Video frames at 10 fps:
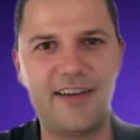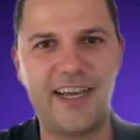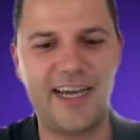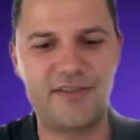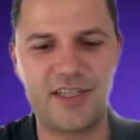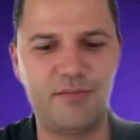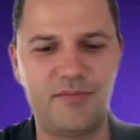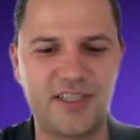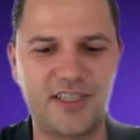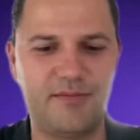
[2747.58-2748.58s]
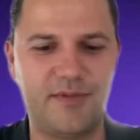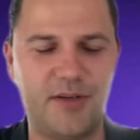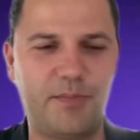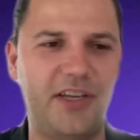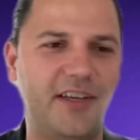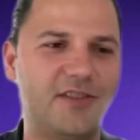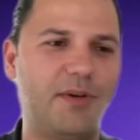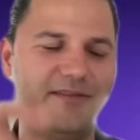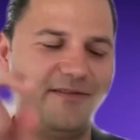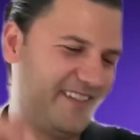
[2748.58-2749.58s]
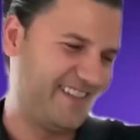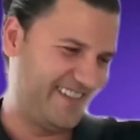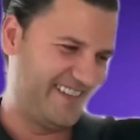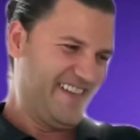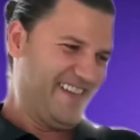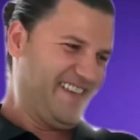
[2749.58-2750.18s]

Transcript: I have sure. some, some so I the, the